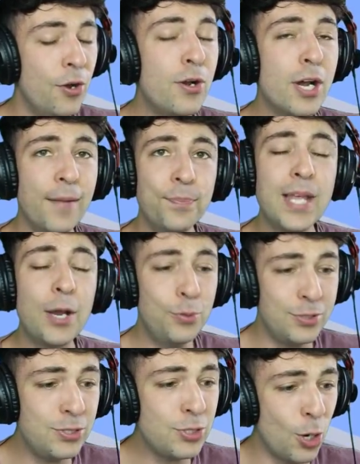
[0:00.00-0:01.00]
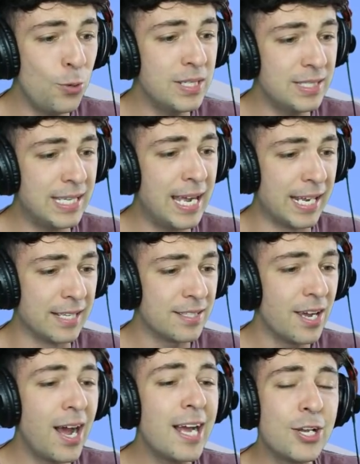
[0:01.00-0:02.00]
That was so intense.
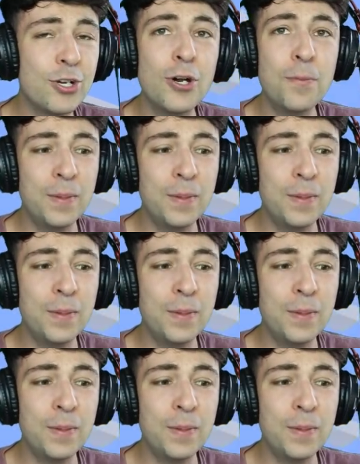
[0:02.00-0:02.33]
I can't